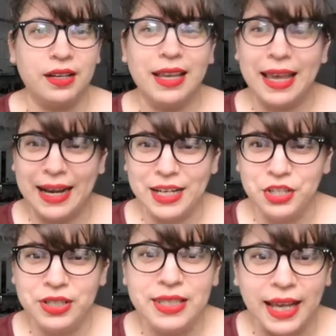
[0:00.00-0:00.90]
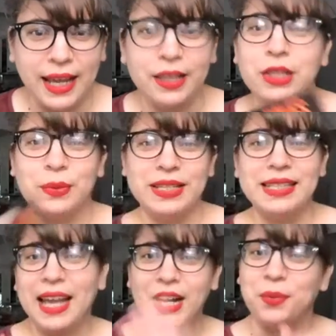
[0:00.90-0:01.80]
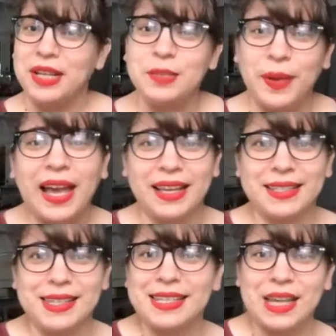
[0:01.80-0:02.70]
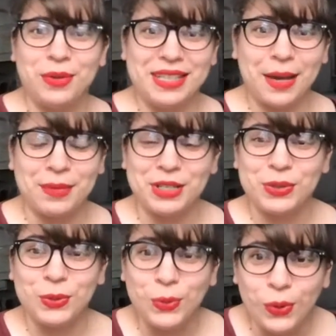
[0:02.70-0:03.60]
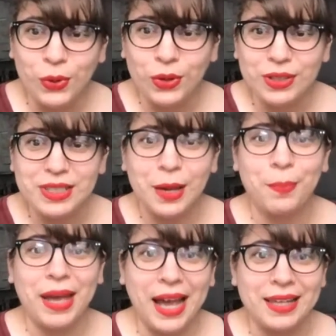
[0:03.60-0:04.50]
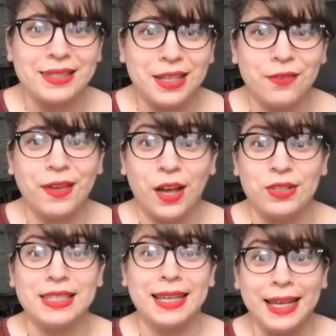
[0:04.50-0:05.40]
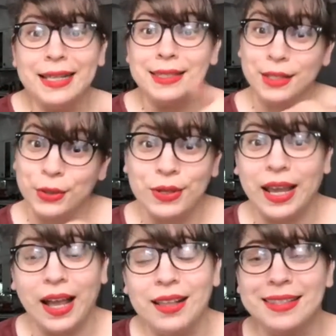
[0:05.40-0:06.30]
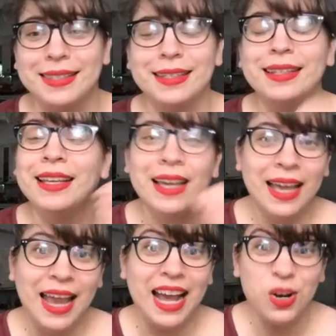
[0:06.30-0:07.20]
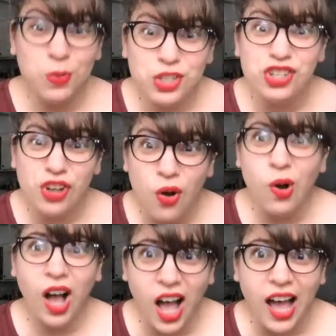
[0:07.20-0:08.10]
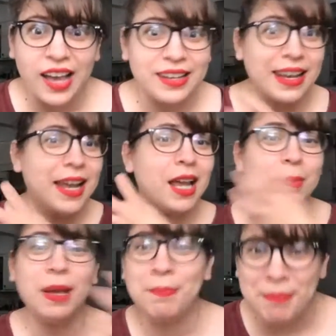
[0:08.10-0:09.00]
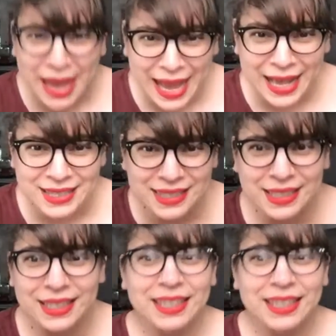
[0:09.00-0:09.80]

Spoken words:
Can I just say, the reason I had to race back is because I was at my school to pass stuff out to kids, including Allison, and it was so hot, and I had my mask,